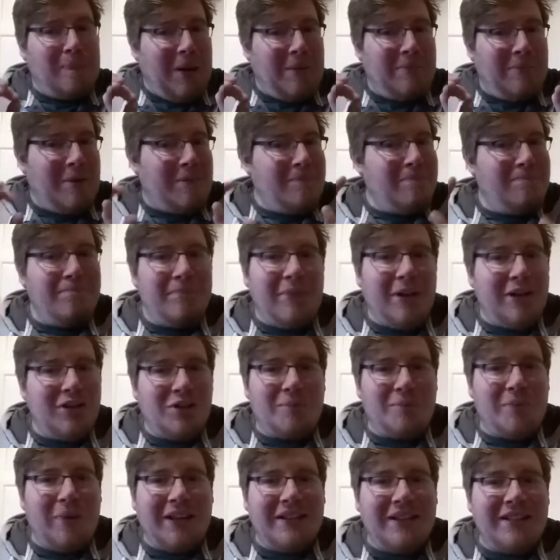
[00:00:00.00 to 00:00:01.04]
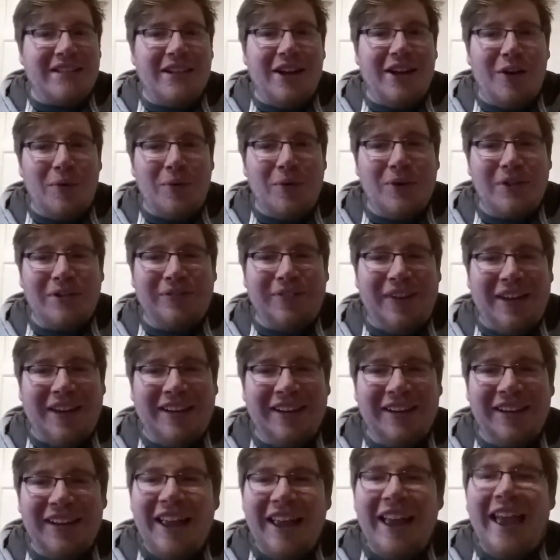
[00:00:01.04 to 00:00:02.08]
but I'm a much bigger Star Wars
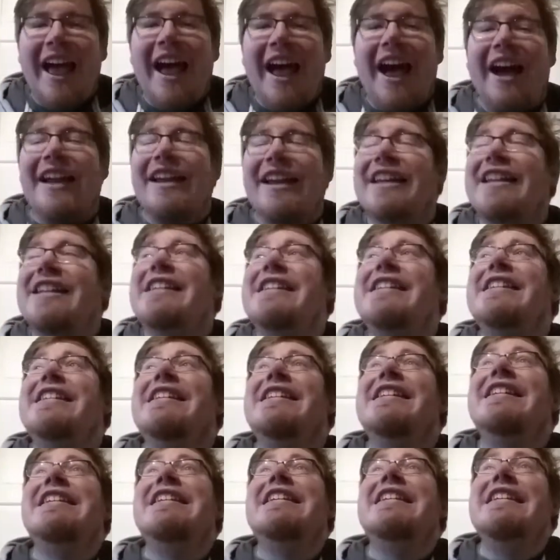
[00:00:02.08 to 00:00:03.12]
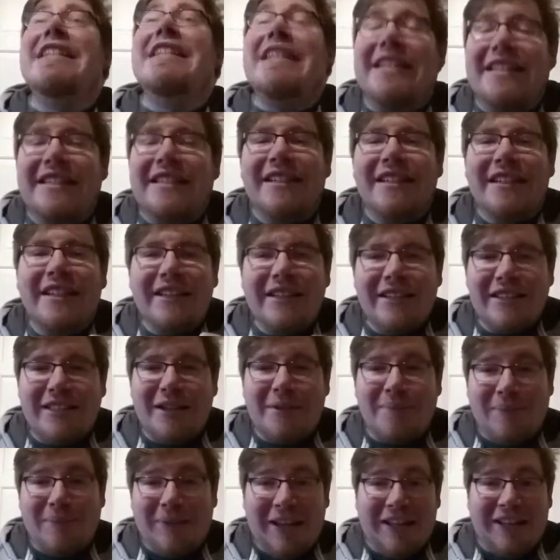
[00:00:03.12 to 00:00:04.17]
fan, and I need
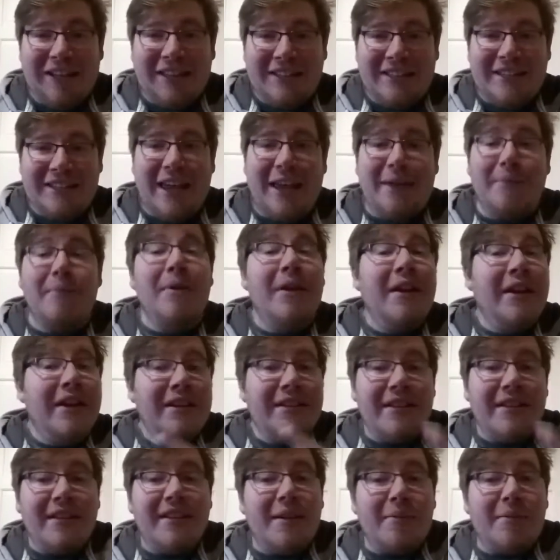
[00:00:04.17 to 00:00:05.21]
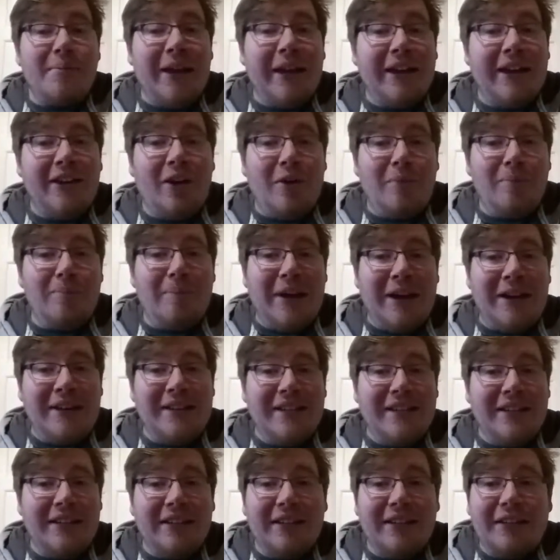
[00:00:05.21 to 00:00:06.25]
to play this game. Since I played it on
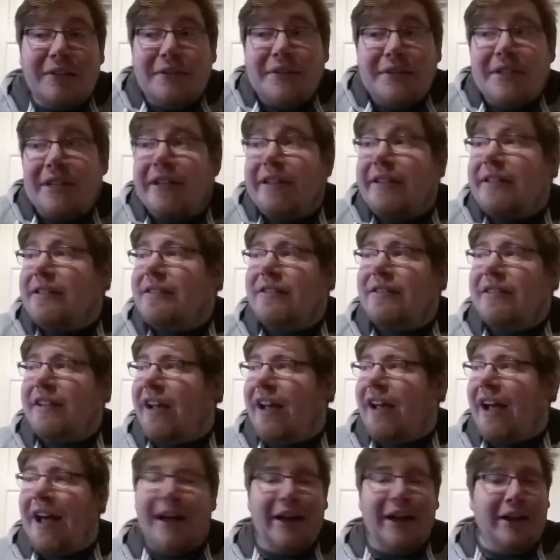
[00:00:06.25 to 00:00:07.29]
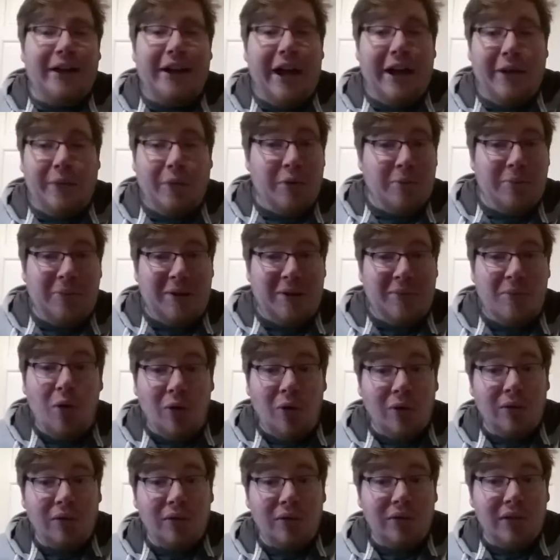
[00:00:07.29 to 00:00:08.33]
beta, I was like, I want to play
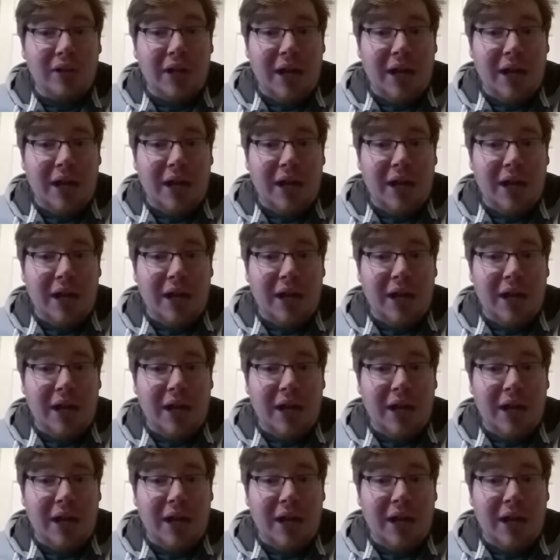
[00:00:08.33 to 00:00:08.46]
more.